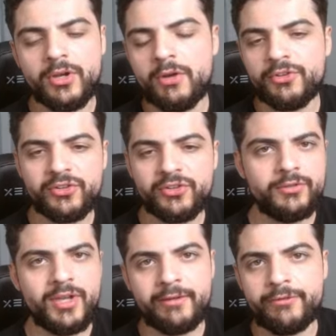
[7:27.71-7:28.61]
Obviously,
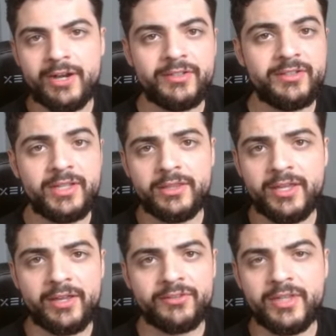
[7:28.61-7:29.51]
if you have 5 to
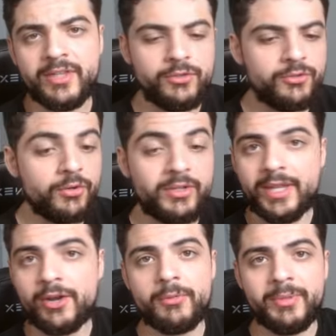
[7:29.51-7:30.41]
10,000 that you don't
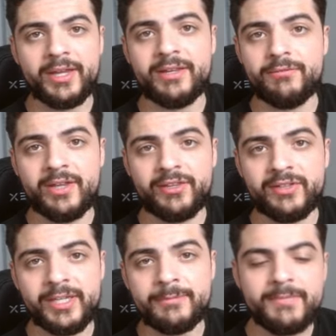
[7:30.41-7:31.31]
care about
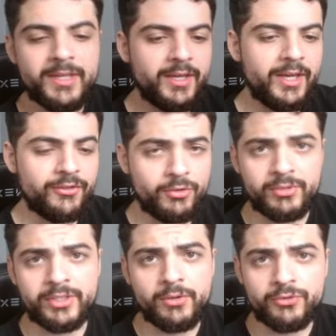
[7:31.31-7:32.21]
investing in and it's not
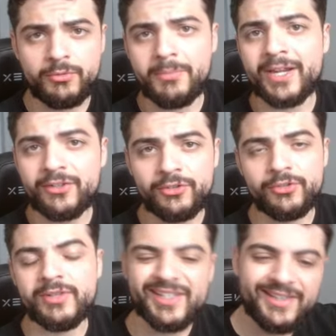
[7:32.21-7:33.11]
really going to matter to
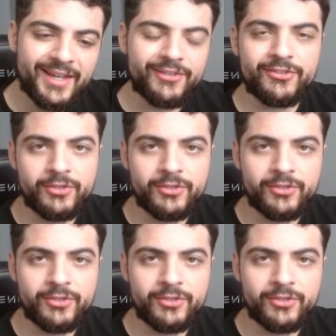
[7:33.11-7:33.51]
you, then yes,